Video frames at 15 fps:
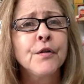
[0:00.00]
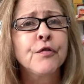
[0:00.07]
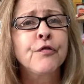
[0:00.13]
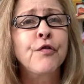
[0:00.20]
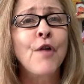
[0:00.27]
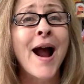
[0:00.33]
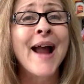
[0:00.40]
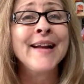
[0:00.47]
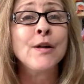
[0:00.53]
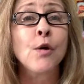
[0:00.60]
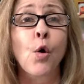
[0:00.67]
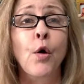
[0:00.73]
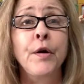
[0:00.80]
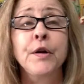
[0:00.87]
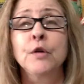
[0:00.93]
fried
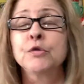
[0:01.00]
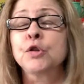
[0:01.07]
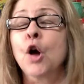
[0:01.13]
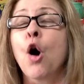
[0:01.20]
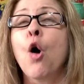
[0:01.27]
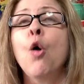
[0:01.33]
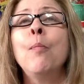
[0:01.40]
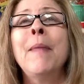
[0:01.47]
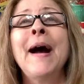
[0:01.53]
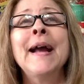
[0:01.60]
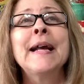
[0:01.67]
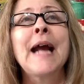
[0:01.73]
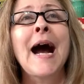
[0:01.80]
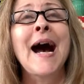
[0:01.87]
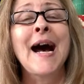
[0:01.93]
Oreos. Oh my
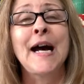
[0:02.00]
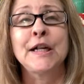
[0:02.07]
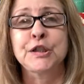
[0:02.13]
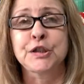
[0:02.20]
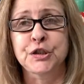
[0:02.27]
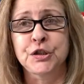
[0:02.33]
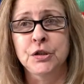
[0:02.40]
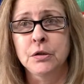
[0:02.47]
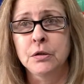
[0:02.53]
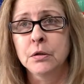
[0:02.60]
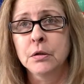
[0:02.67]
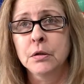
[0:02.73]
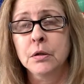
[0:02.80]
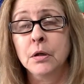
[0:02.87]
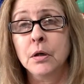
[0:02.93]
gosh.
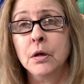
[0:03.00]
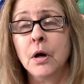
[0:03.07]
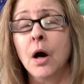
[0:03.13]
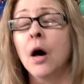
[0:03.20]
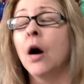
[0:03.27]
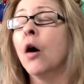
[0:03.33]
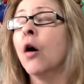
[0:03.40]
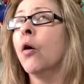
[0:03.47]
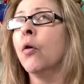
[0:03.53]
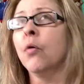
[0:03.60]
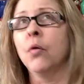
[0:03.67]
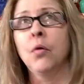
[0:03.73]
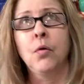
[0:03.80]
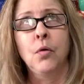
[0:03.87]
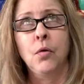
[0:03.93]

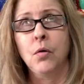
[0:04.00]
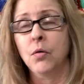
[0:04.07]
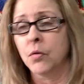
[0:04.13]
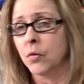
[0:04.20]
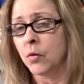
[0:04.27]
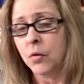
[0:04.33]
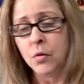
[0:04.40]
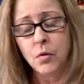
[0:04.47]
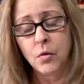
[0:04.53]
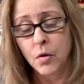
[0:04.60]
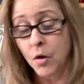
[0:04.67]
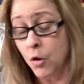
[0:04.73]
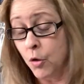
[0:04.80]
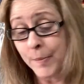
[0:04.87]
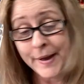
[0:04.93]
Oh,
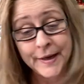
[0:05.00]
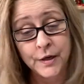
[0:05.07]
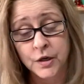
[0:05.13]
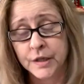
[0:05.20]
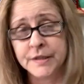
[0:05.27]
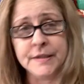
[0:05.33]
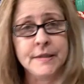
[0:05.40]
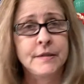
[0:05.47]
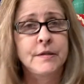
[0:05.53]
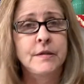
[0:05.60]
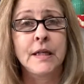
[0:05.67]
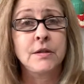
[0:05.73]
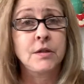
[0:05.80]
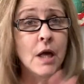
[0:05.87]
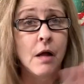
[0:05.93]
oh my goodness.
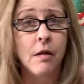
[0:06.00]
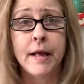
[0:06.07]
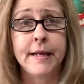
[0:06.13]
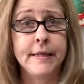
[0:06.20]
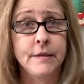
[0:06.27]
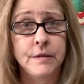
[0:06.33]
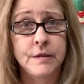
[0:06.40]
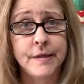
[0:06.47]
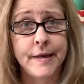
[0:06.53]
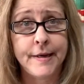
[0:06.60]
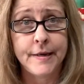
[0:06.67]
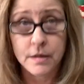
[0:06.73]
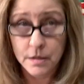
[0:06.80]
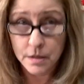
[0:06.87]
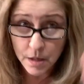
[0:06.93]
That's all I can
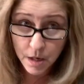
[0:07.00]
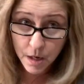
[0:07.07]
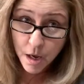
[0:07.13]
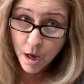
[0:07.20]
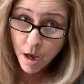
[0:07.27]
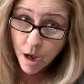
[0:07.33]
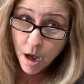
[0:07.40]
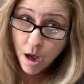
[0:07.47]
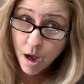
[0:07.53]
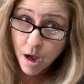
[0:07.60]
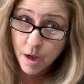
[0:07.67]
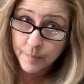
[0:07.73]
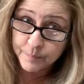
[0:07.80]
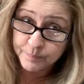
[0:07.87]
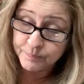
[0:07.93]
say.
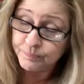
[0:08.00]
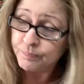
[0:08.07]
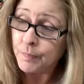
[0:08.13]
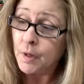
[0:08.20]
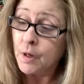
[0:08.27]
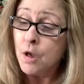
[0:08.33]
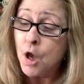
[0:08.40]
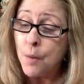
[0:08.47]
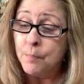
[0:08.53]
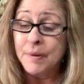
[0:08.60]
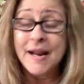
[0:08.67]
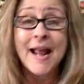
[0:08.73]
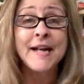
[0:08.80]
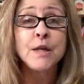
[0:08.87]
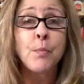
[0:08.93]
Um,
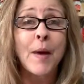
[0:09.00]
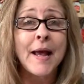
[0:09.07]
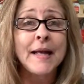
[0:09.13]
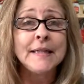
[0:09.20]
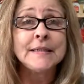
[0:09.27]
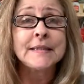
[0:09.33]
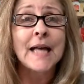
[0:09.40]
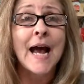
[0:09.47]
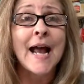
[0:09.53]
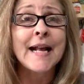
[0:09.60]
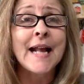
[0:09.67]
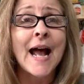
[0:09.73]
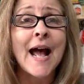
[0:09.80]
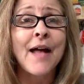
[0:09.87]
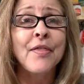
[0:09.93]
but anyways, I
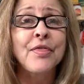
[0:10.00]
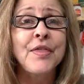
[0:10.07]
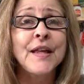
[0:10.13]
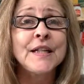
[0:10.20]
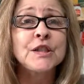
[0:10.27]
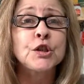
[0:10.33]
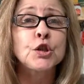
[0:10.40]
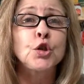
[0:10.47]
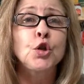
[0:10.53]
got this